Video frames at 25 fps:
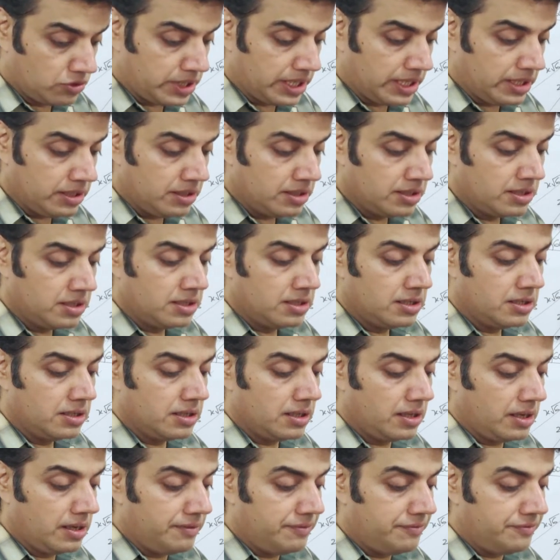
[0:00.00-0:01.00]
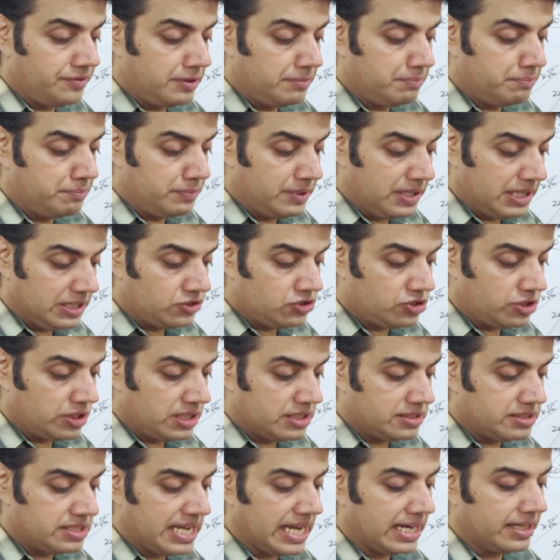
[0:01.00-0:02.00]
Okay, if the bridge
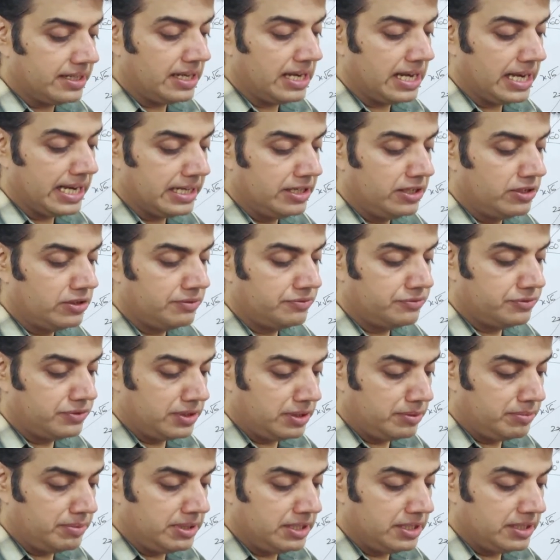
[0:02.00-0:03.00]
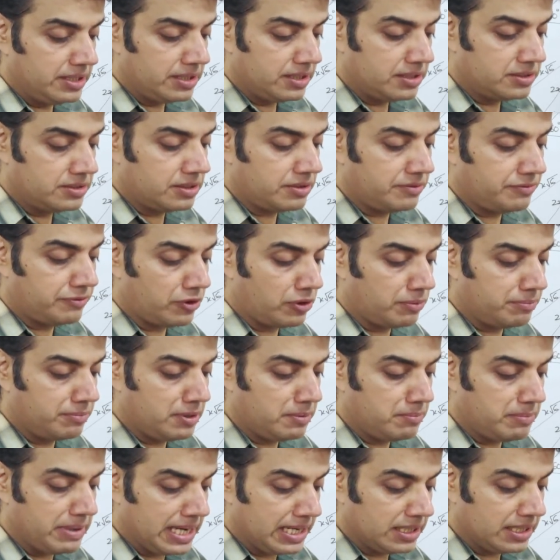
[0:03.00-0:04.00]
is at a height of 3 meters
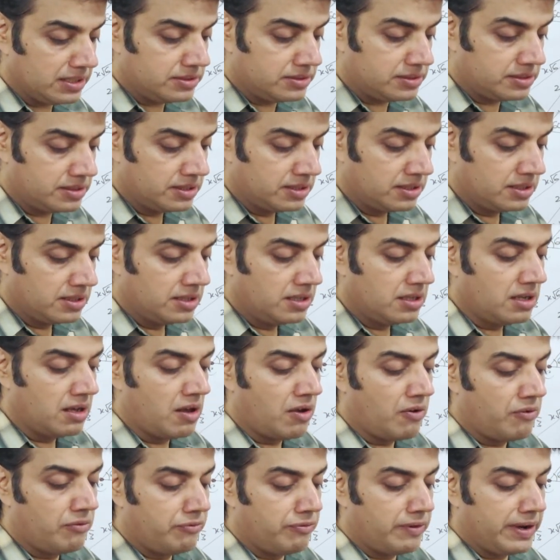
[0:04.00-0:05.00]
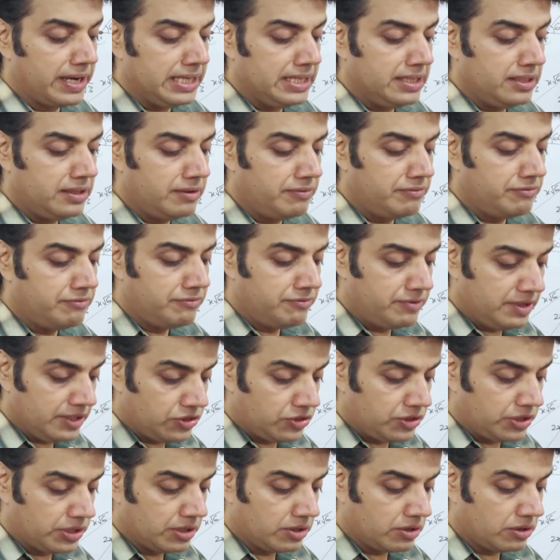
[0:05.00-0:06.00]
from the banks, find the
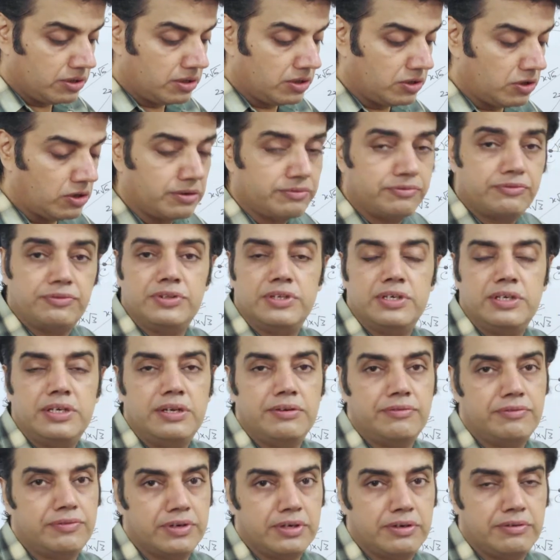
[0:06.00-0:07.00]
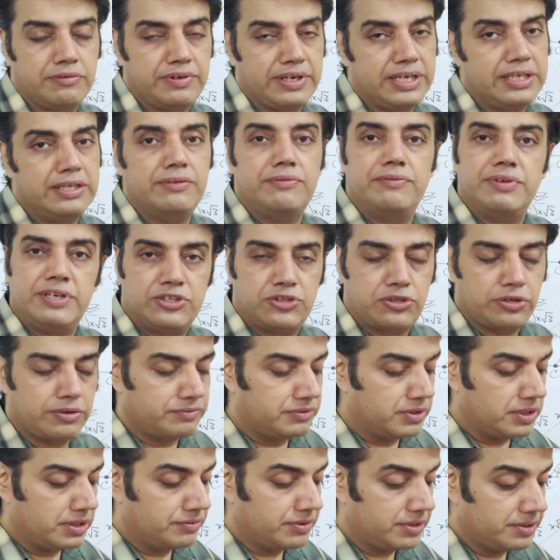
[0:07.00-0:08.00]
width of the
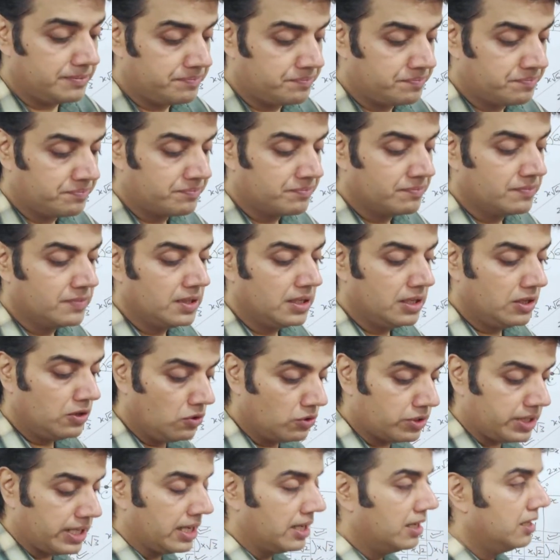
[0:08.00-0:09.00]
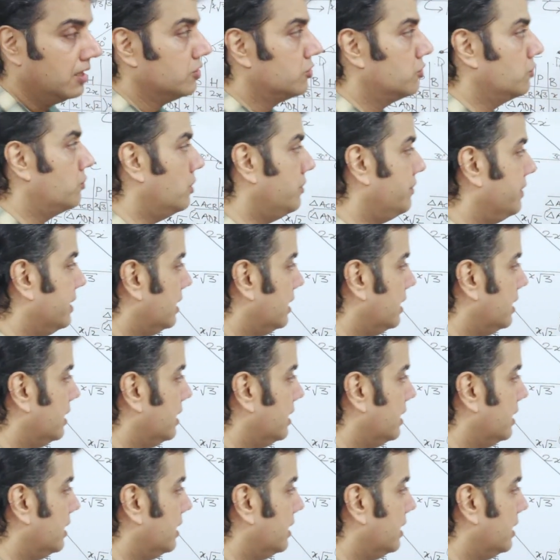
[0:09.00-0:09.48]
river. Okay, so